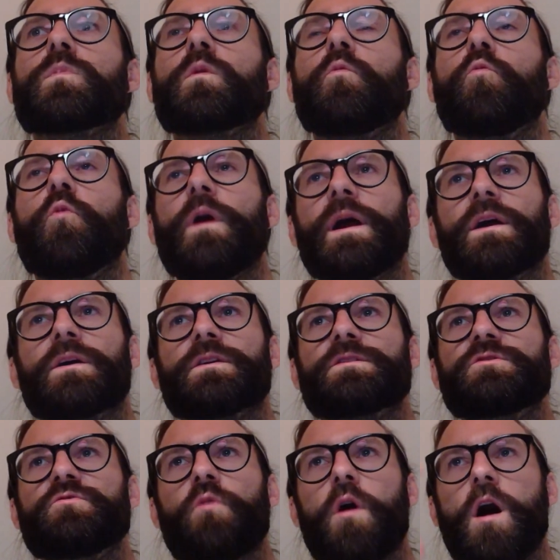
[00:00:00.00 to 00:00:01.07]
where
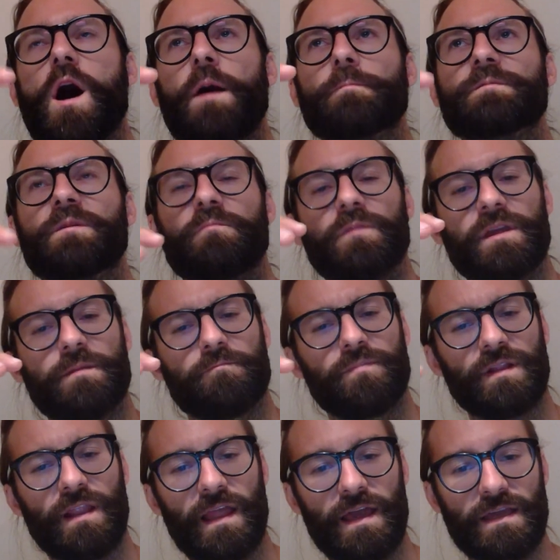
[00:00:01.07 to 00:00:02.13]
to optimally
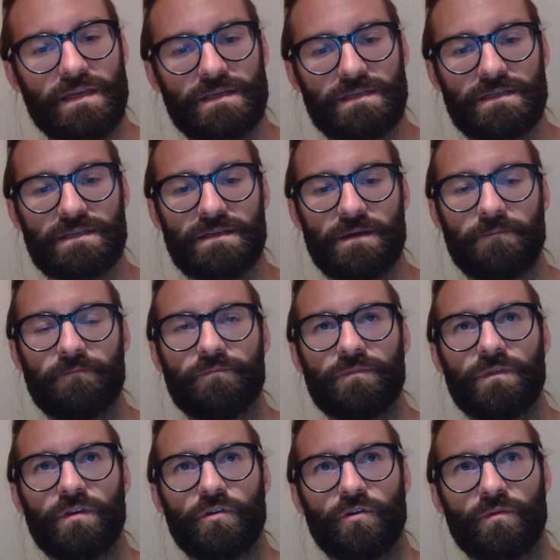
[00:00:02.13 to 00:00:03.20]
place
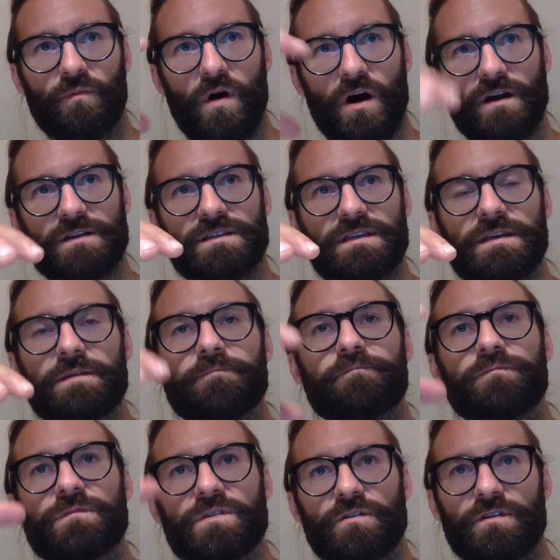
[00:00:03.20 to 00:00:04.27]
your
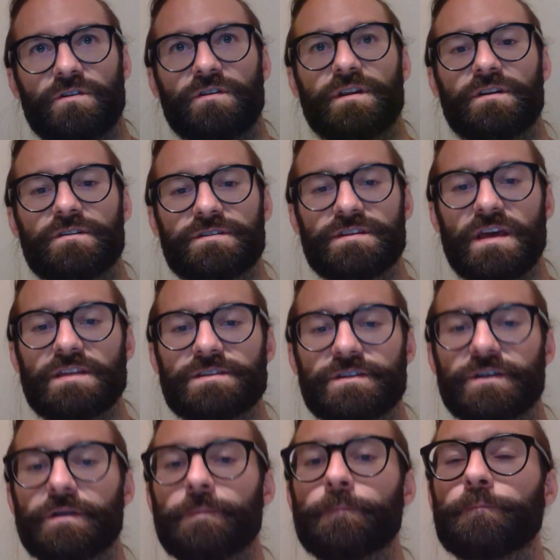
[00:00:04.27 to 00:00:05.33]
Moxie, so your NIRS
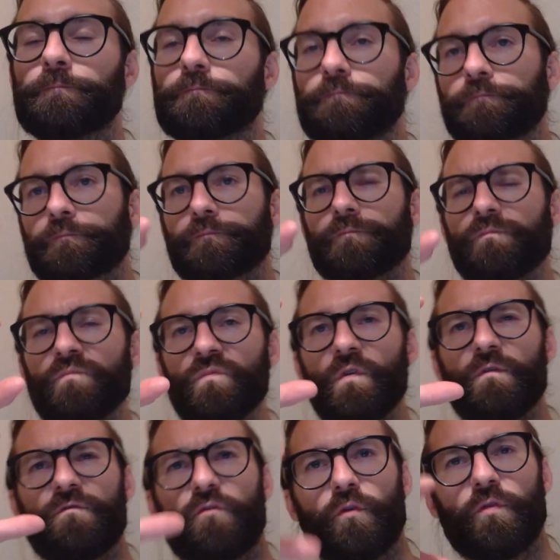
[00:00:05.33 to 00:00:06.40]
sensor,
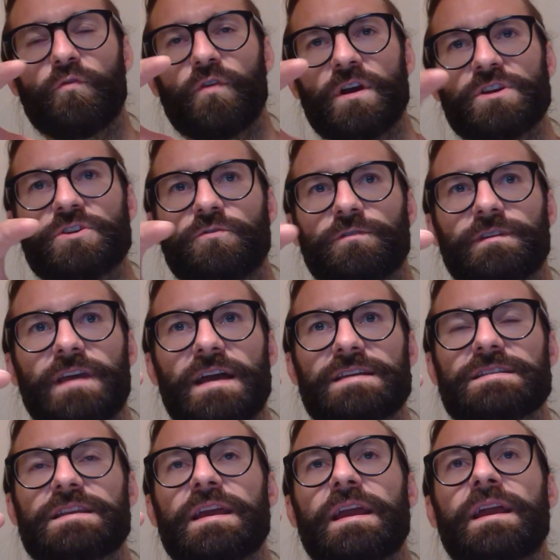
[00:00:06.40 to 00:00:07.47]
for threshold
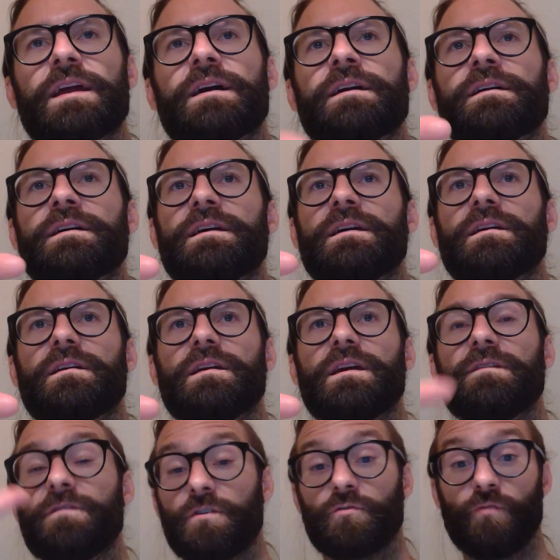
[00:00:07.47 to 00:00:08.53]
testing
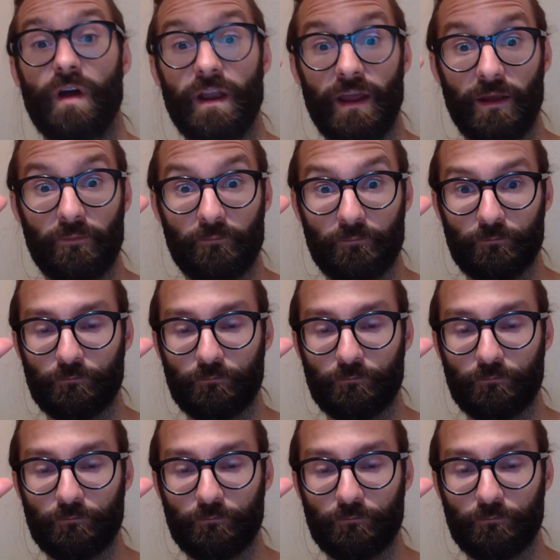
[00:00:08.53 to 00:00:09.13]
if you're running.